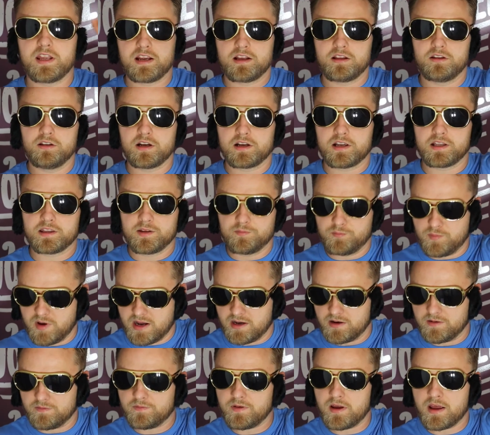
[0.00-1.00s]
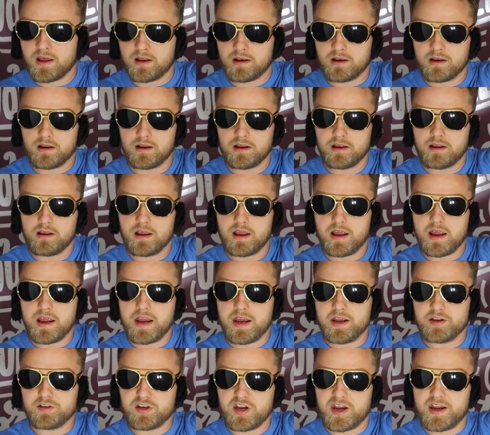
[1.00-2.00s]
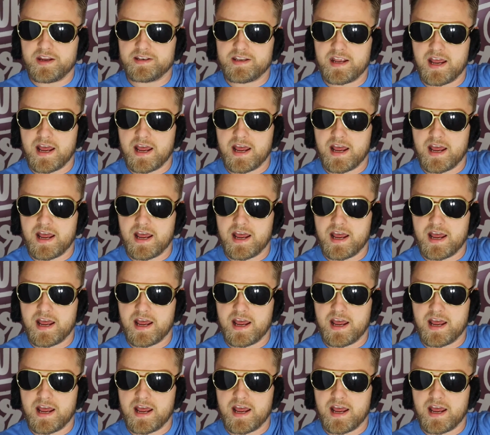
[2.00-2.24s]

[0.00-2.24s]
take a look at the main event. AJ